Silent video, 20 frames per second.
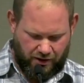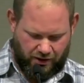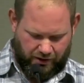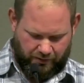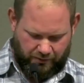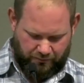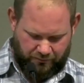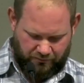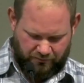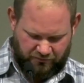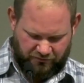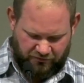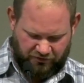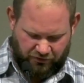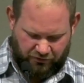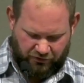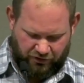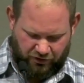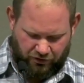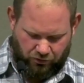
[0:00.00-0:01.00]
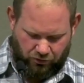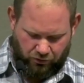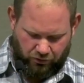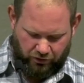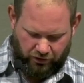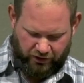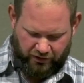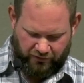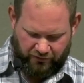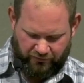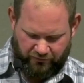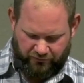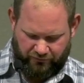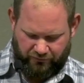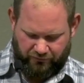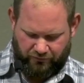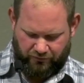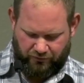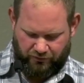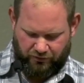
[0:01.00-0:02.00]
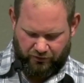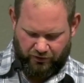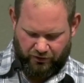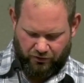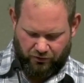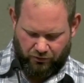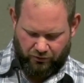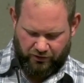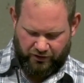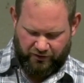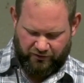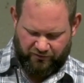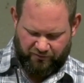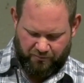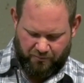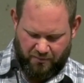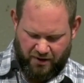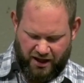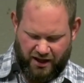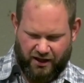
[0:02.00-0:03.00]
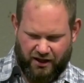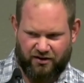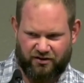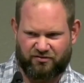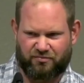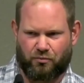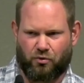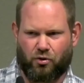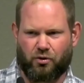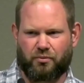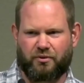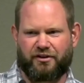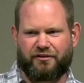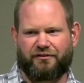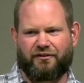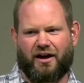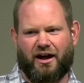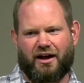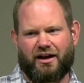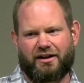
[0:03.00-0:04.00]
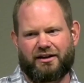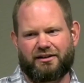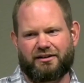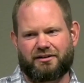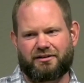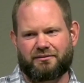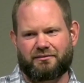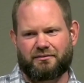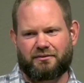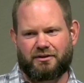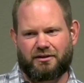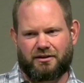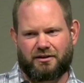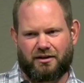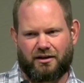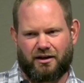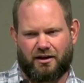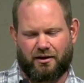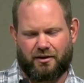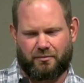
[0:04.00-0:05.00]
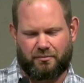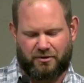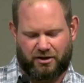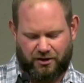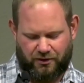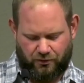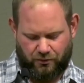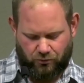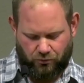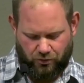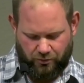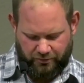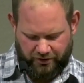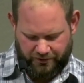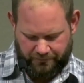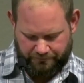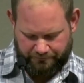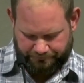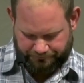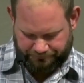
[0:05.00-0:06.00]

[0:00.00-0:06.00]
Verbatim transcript: Um, so the glory of the glory of man is more refined um, in the woman.